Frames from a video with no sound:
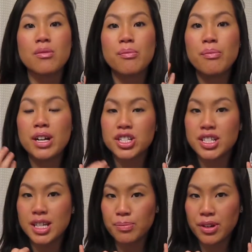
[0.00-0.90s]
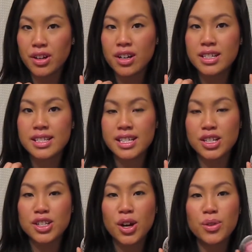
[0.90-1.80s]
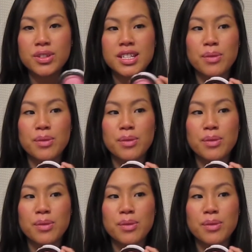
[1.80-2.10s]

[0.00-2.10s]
much deeper skin tones,